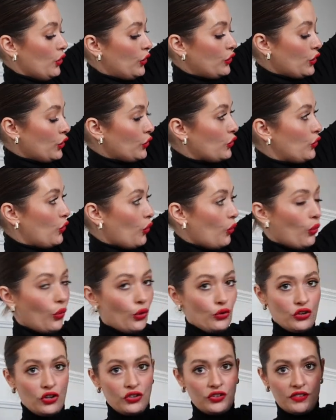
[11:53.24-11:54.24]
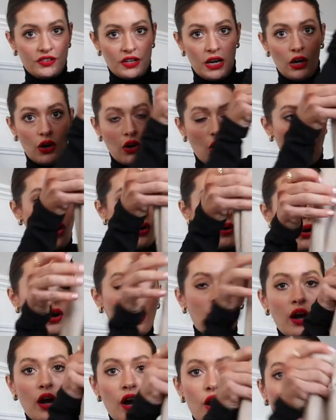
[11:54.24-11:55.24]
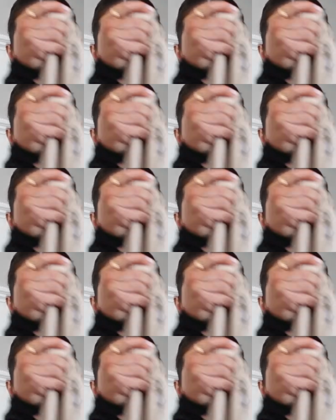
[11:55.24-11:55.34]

looked gorgeous. It's a long